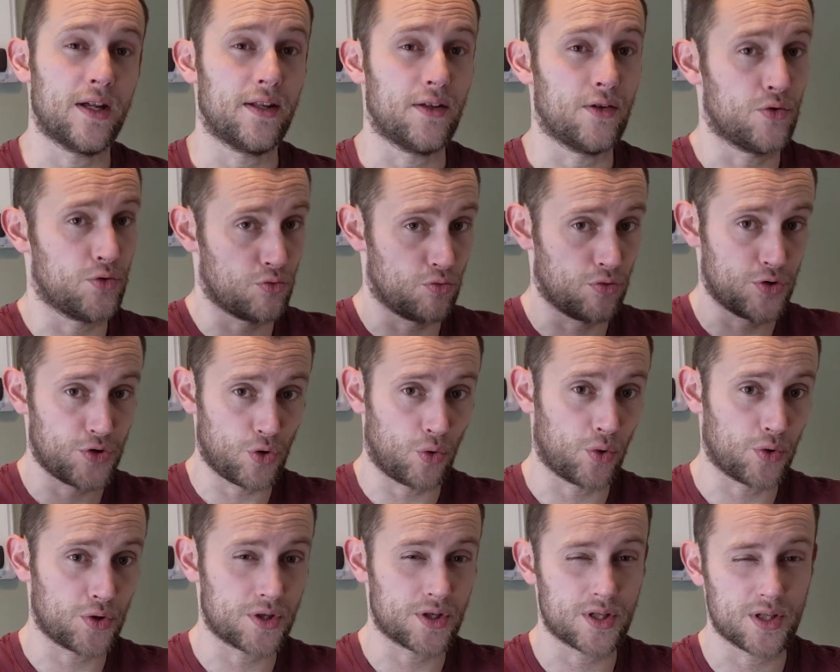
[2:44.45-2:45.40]
and those
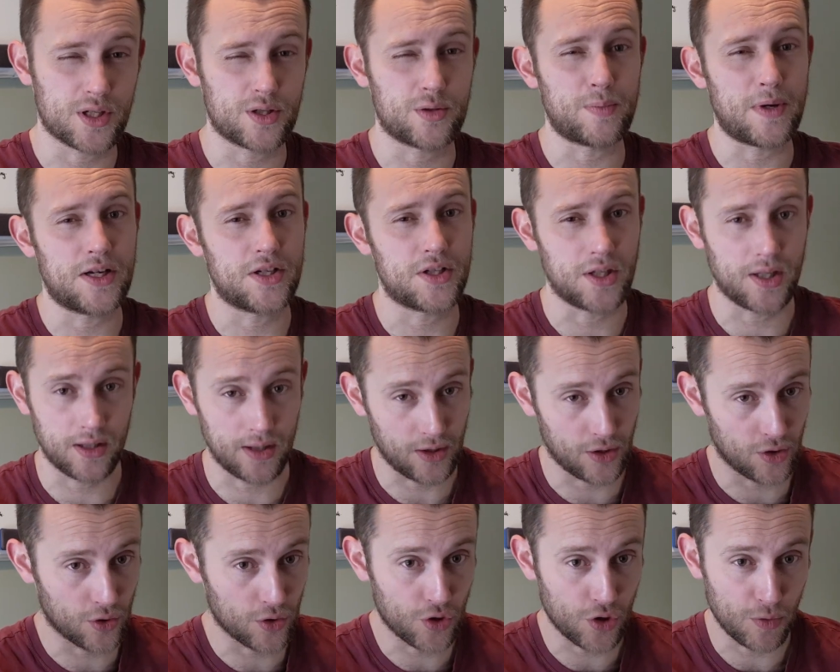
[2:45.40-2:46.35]
resources, especially the
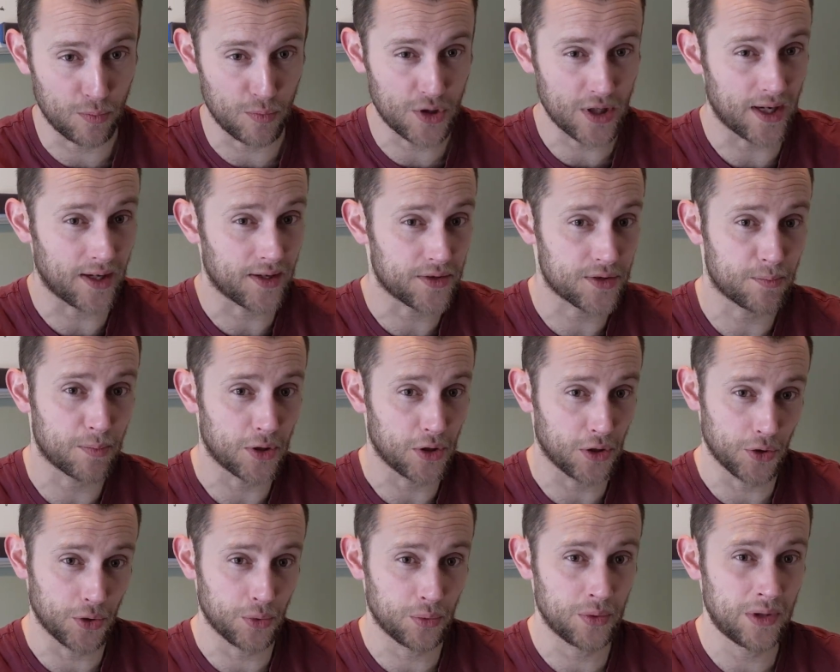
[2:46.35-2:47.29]
YouTube channels
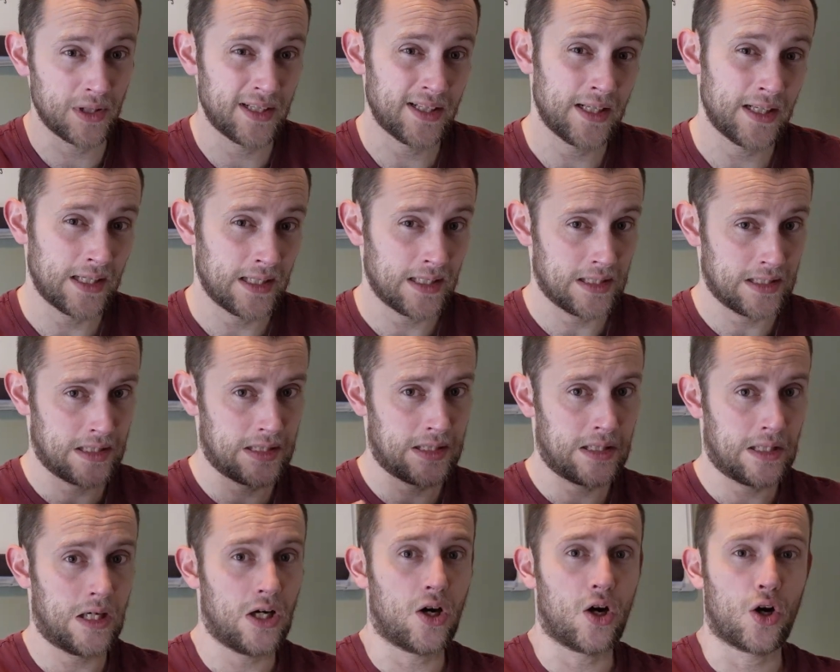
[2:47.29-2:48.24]
below,
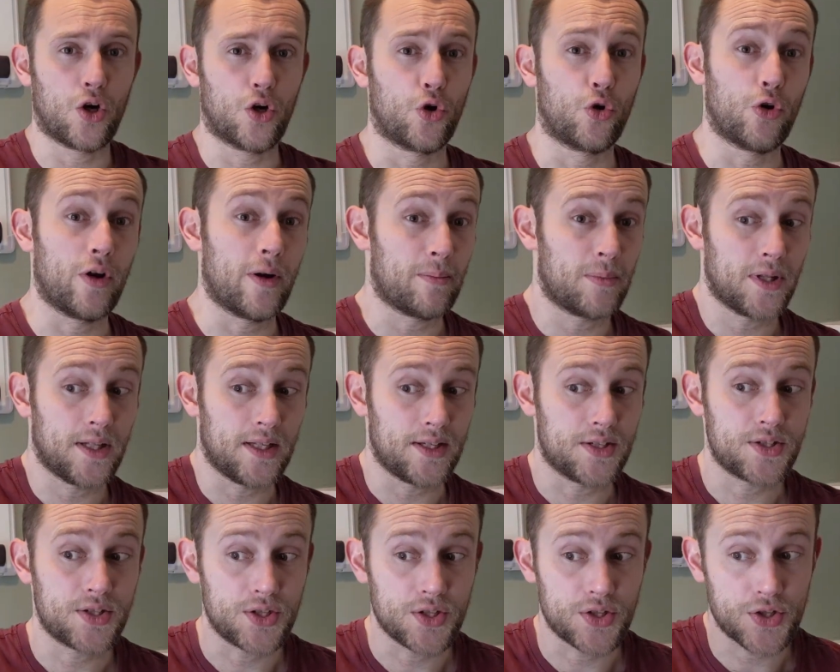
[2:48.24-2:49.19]
are a great
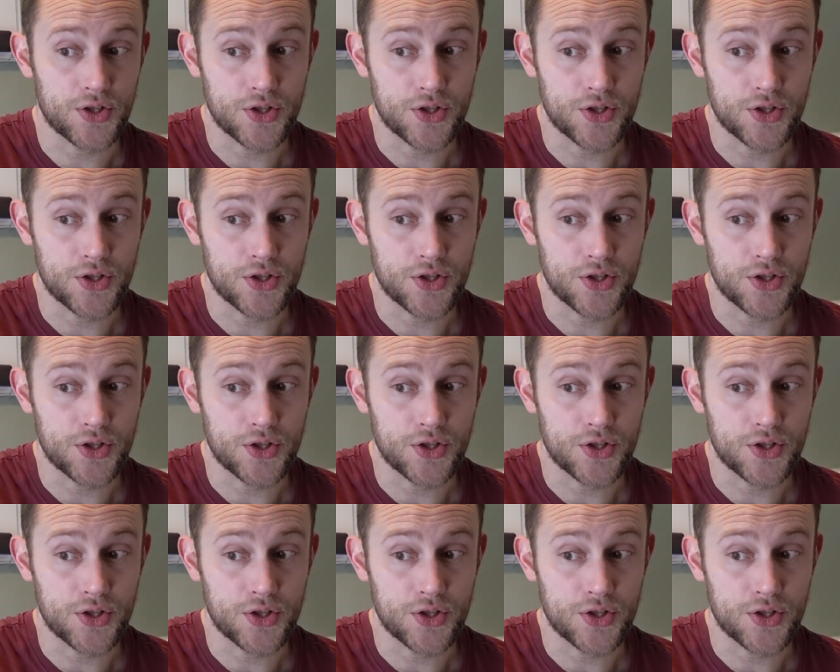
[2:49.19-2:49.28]
place to